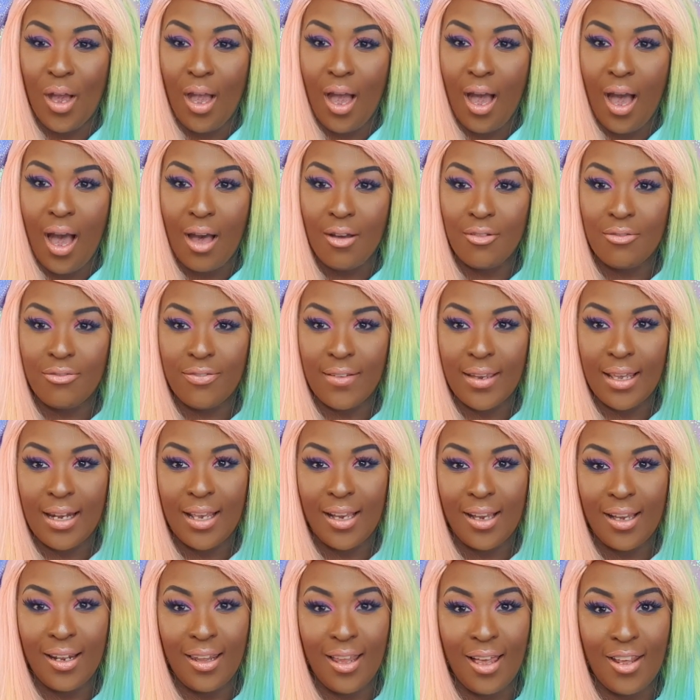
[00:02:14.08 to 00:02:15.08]
I'm
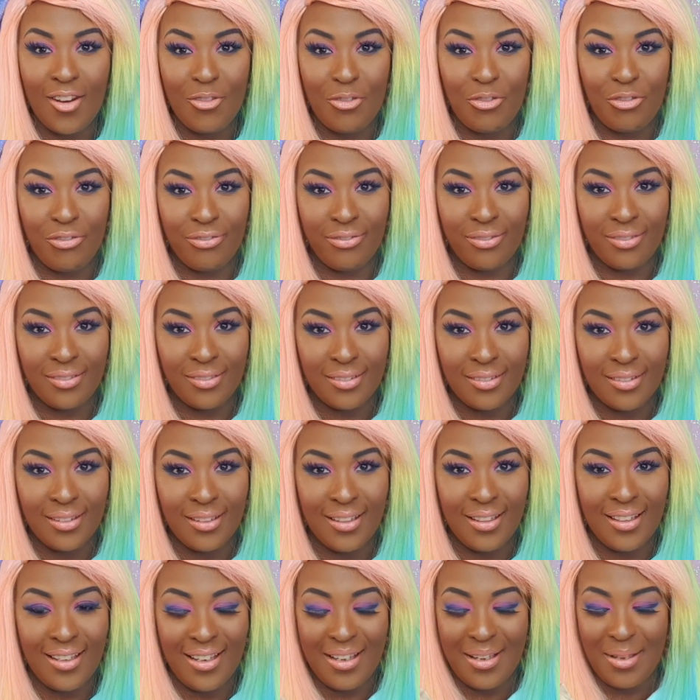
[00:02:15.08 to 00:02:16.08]
feeling a lot
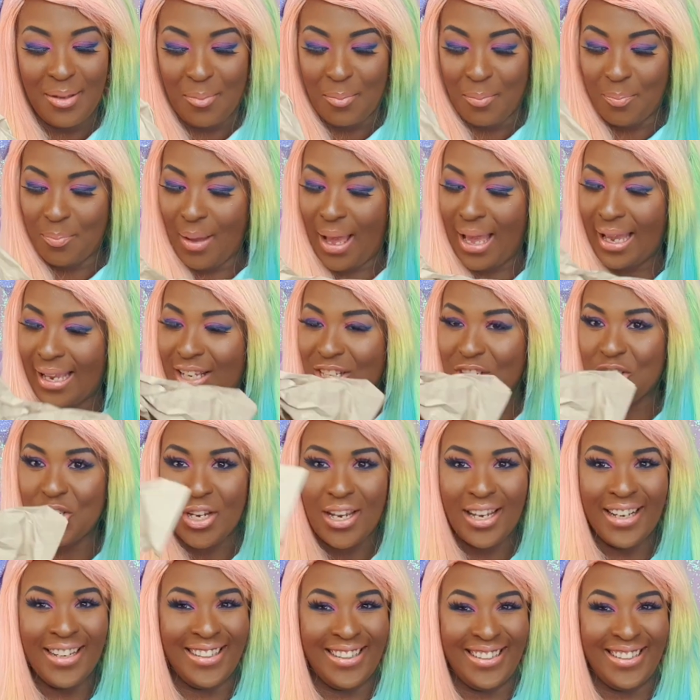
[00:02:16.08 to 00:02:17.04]
of packaging.